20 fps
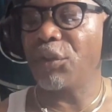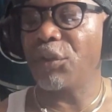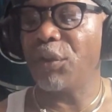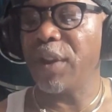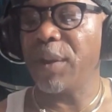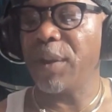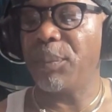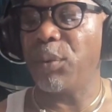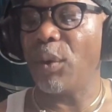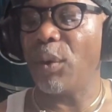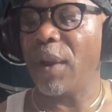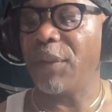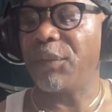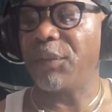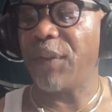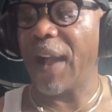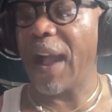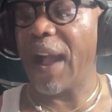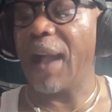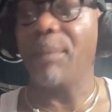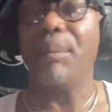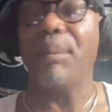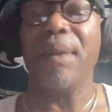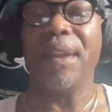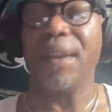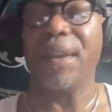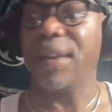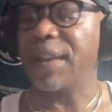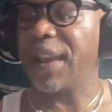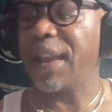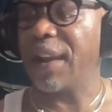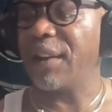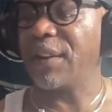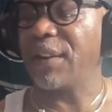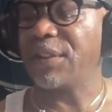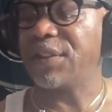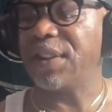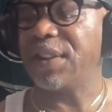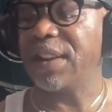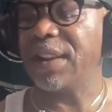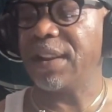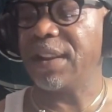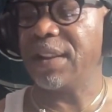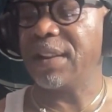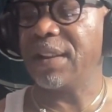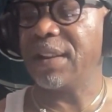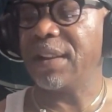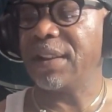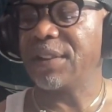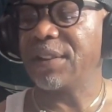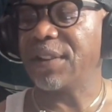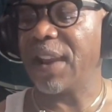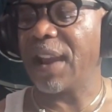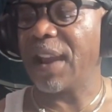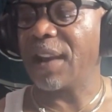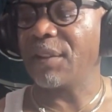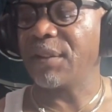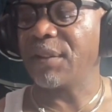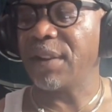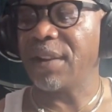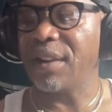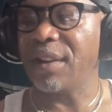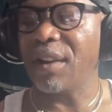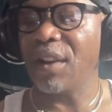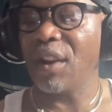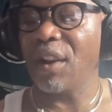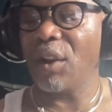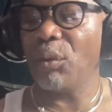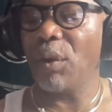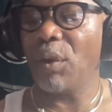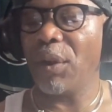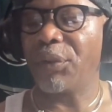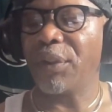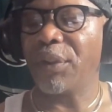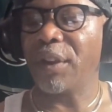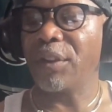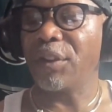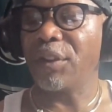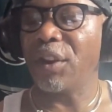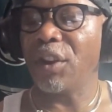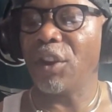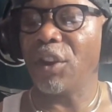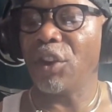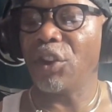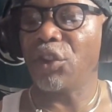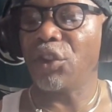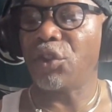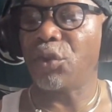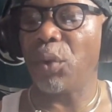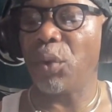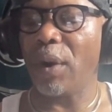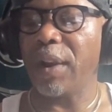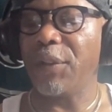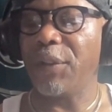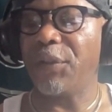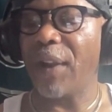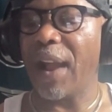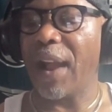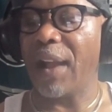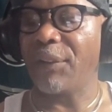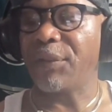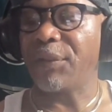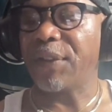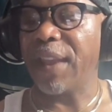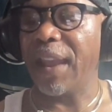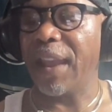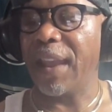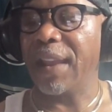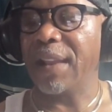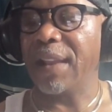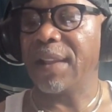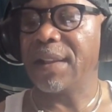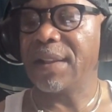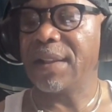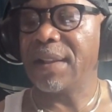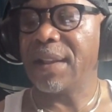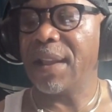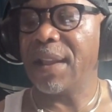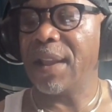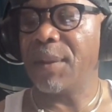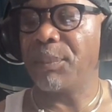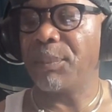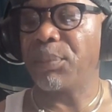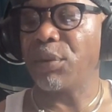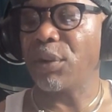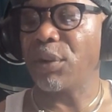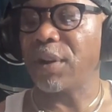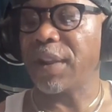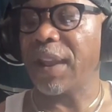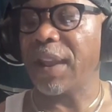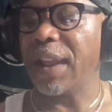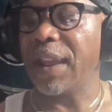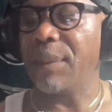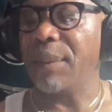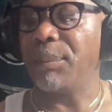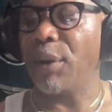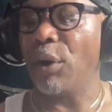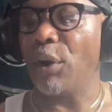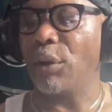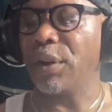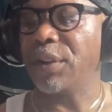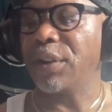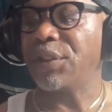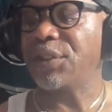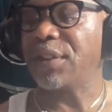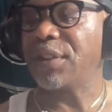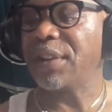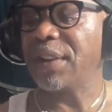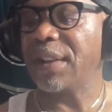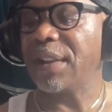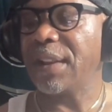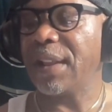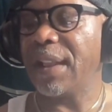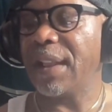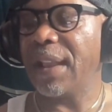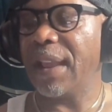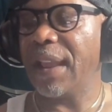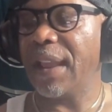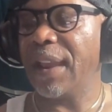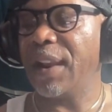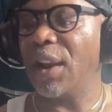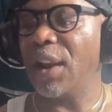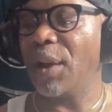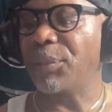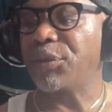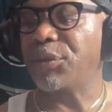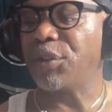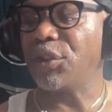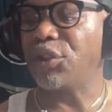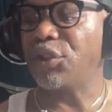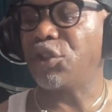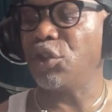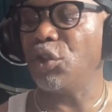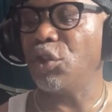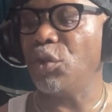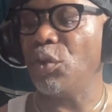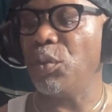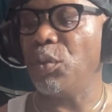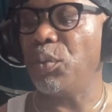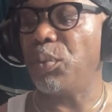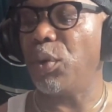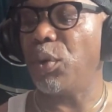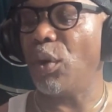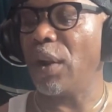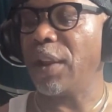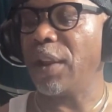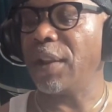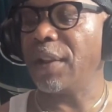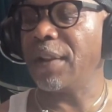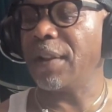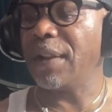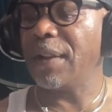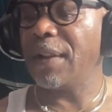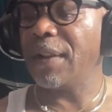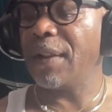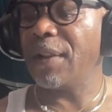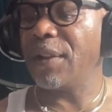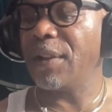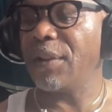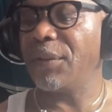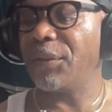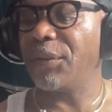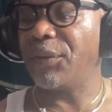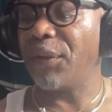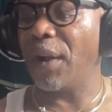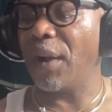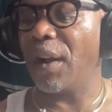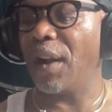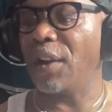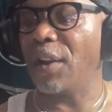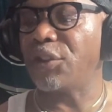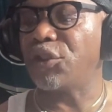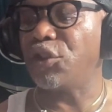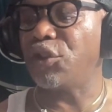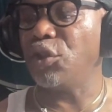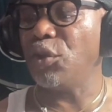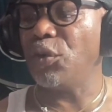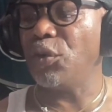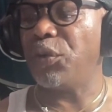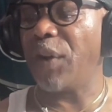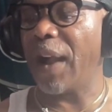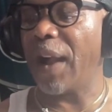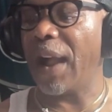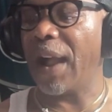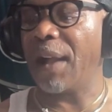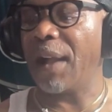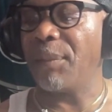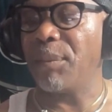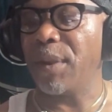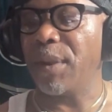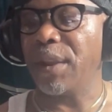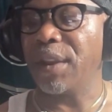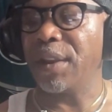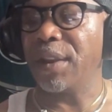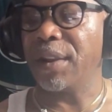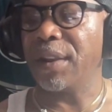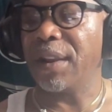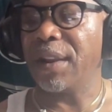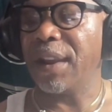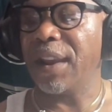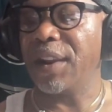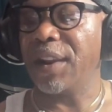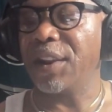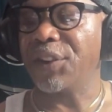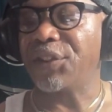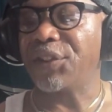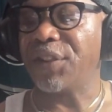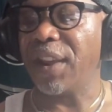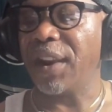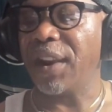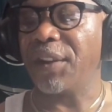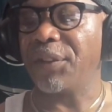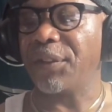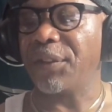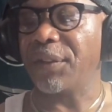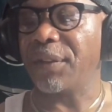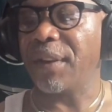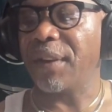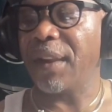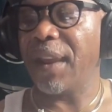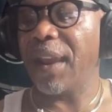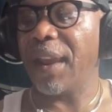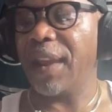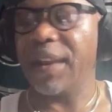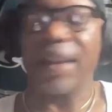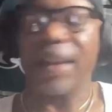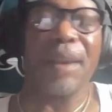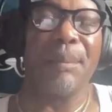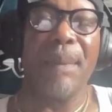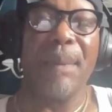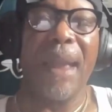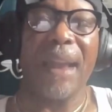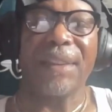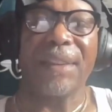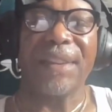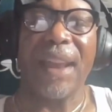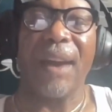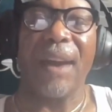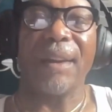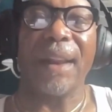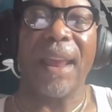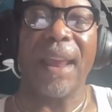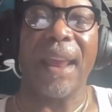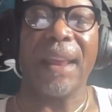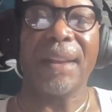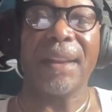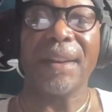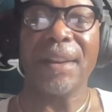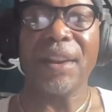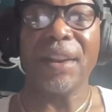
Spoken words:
3.5 million guaranteed salary with a 25K and per game bonus and up to 2.25 million in incentives. And he can max out at